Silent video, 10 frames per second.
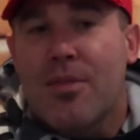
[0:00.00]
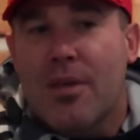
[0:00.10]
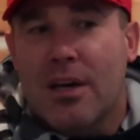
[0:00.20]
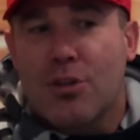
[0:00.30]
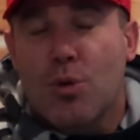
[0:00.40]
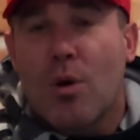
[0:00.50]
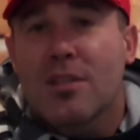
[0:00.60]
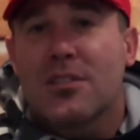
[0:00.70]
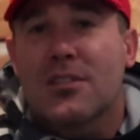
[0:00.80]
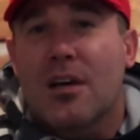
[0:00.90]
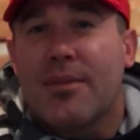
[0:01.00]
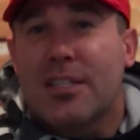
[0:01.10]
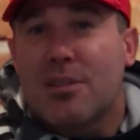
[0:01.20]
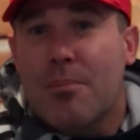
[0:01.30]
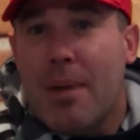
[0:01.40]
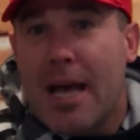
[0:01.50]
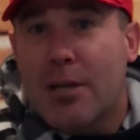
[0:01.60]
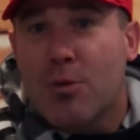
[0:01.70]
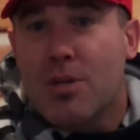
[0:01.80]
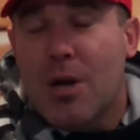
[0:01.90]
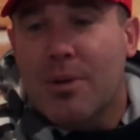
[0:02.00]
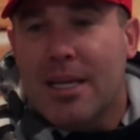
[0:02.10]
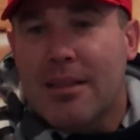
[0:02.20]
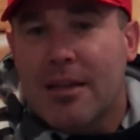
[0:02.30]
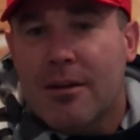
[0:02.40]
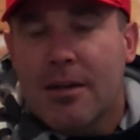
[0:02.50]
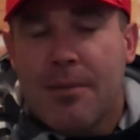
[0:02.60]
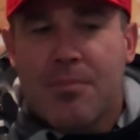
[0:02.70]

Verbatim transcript: the nuances of a tobacco note in there.